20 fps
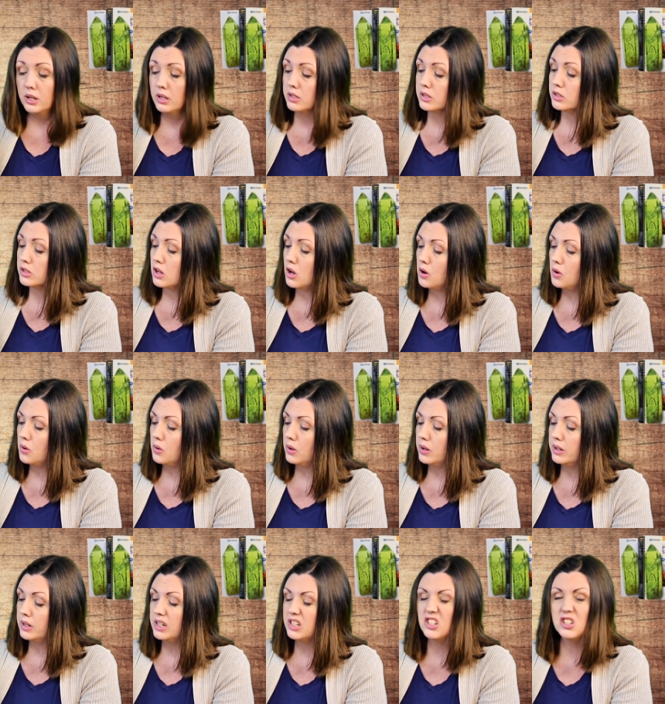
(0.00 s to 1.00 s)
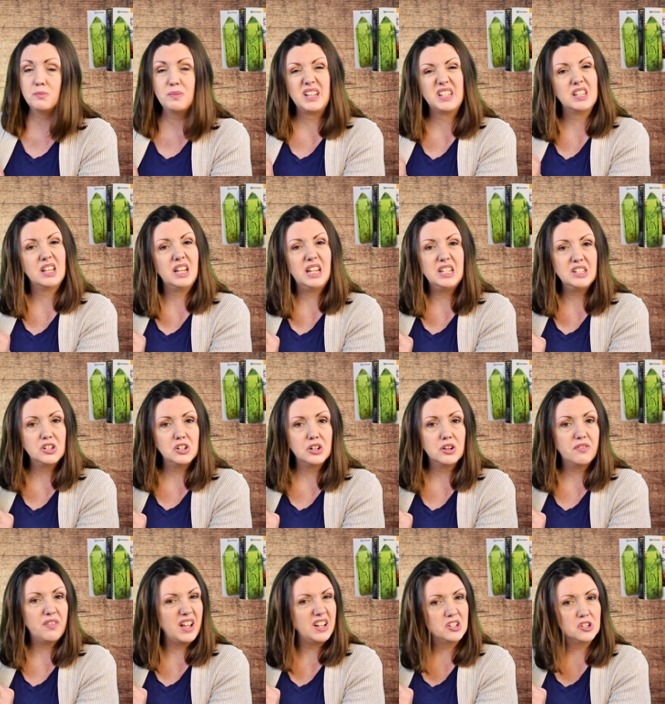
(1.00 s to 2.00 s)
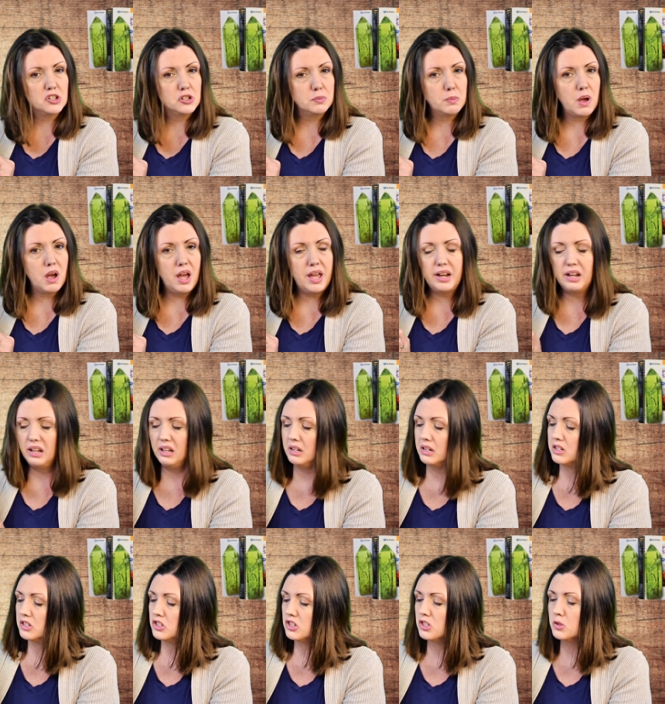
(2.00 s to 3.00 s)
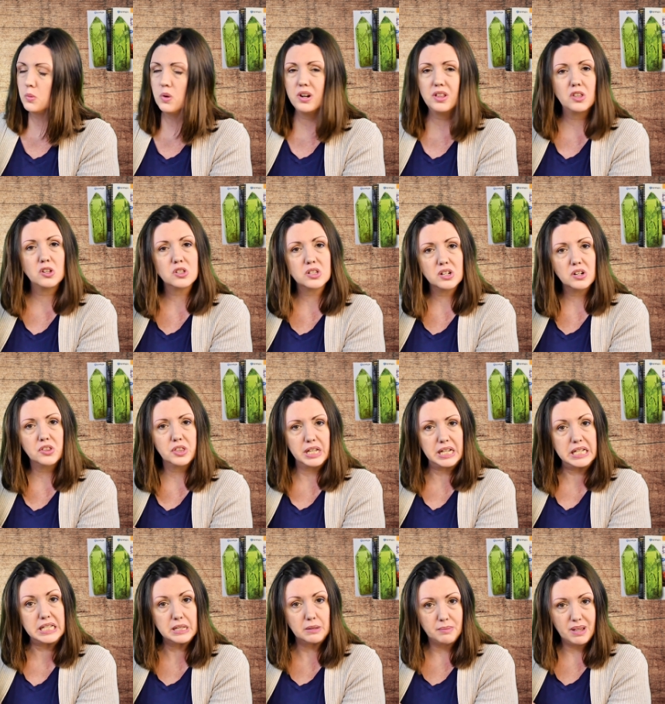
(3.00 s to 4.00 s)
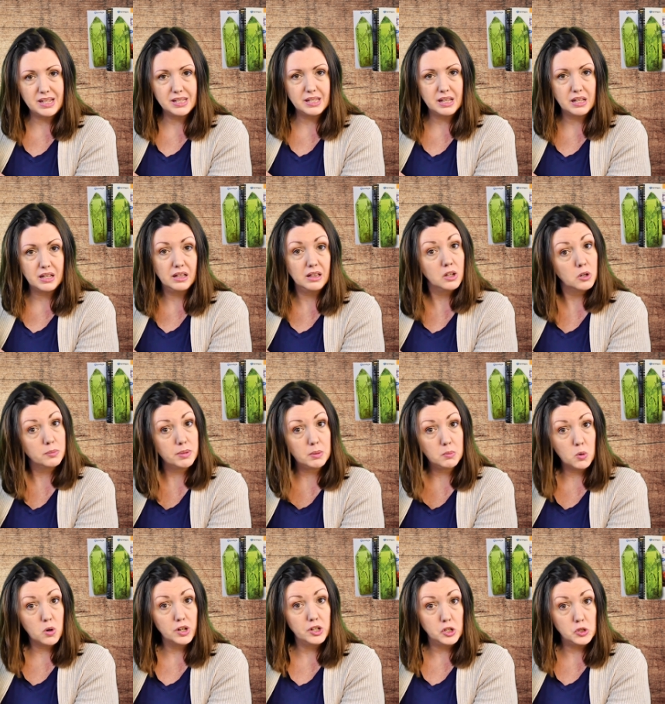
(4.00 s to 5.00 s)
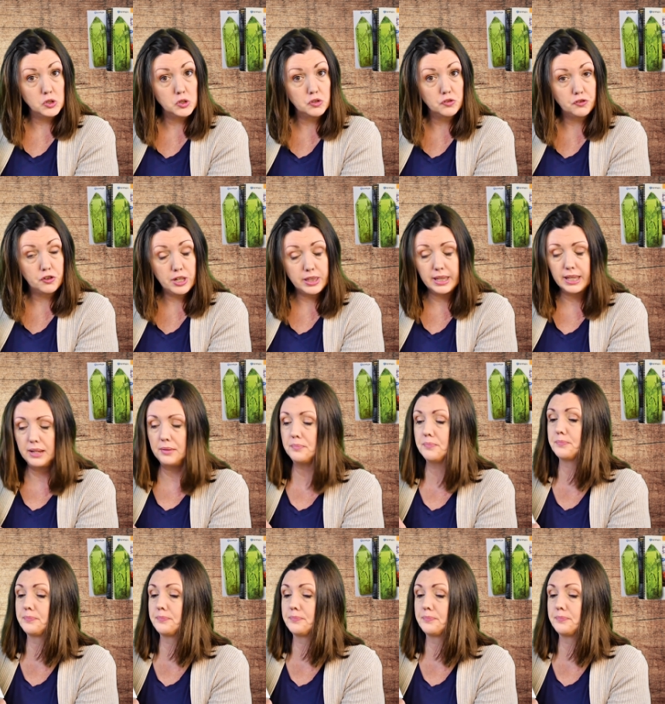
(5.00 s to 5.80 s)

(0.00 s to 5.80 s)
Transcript: So it just makes it easier to find your spot, and it's just one of those little things that makes it a little bit more user-friendly.